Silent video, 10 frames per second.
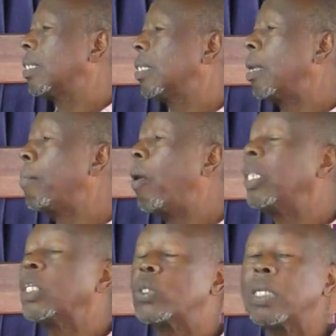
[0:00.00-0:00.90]
The
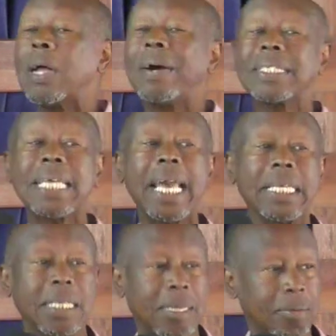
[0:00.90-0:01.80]
body is on our
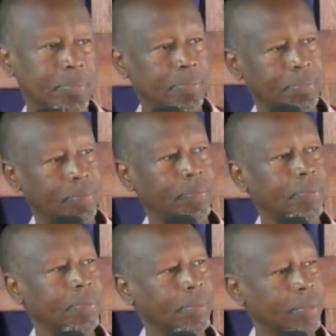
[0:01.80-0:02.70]
side.
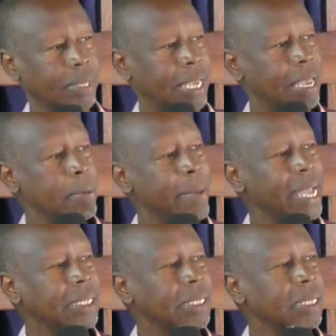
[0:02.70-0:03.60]

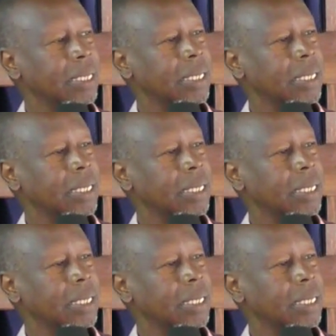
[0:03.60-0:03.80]
Amen?